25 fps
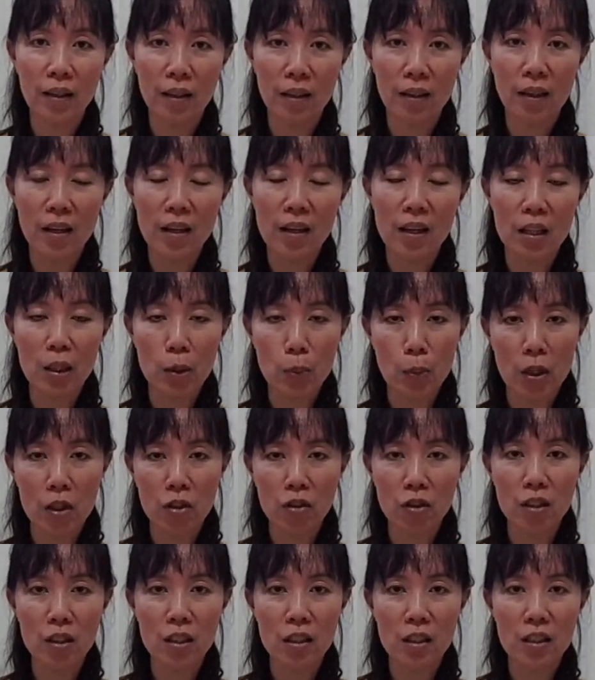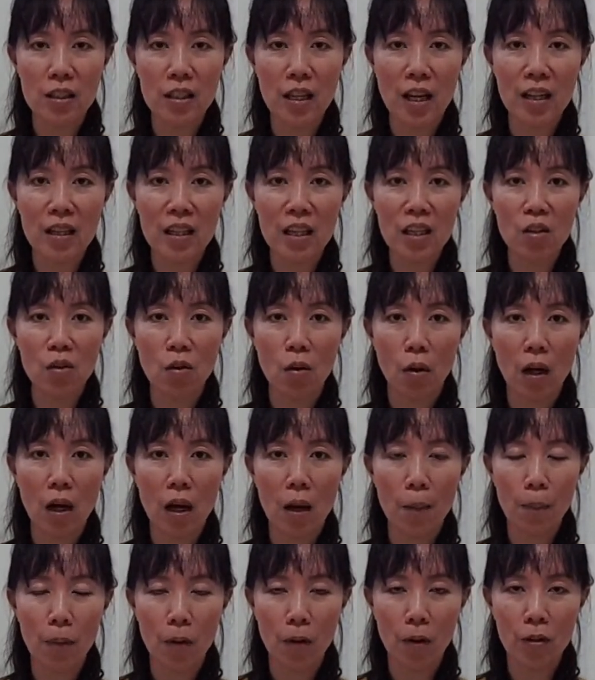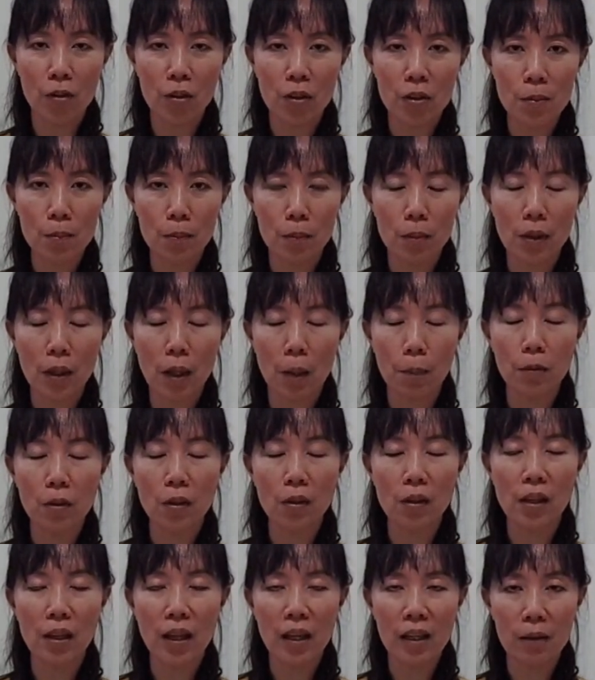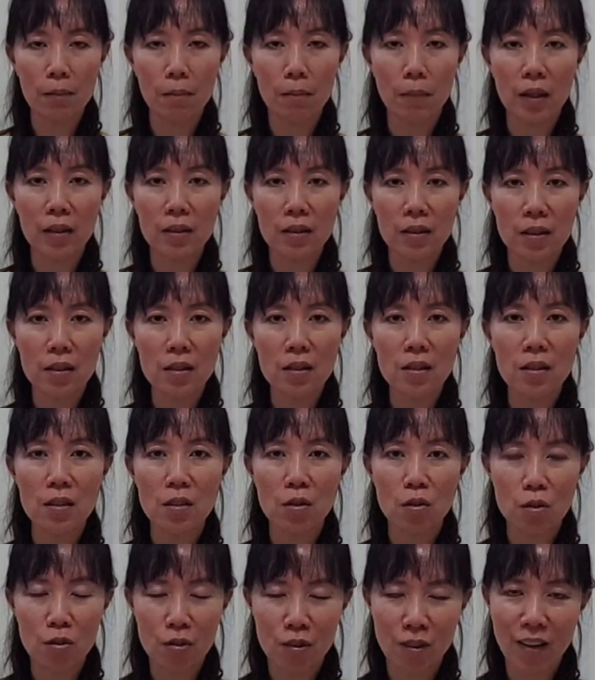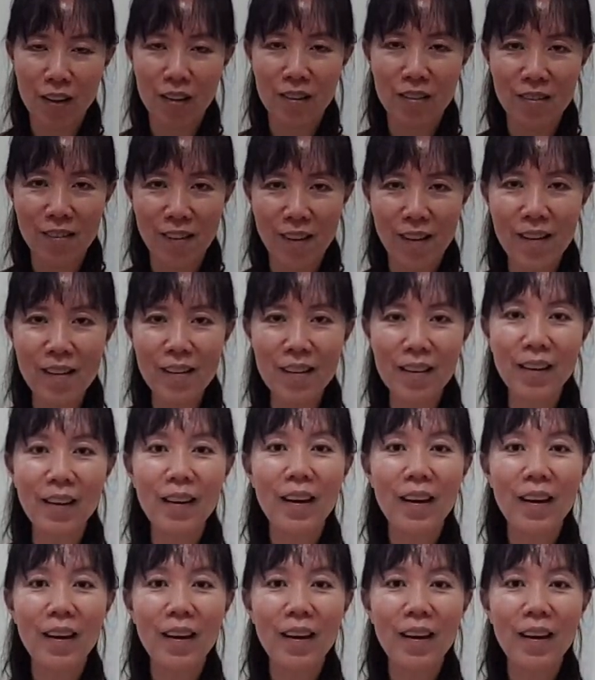okay, especially the standing yoga posture, build up the leg muscles strength there.